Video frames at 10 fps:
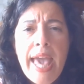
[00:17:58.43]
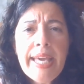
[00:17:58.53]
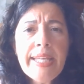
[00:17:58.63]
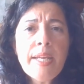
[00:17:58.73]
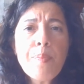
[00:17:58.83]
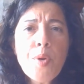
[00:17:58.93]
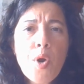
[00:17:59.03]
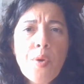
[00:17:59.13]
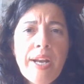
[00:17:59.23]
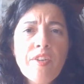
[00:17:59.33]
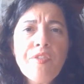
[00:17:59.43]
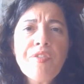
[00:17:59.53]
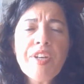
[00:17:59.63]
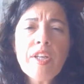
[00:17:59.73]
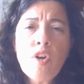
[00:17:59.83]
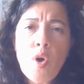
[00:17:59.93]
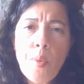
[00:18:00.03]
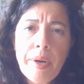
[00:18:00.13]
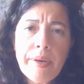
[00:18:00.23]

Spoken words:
in a program of recovery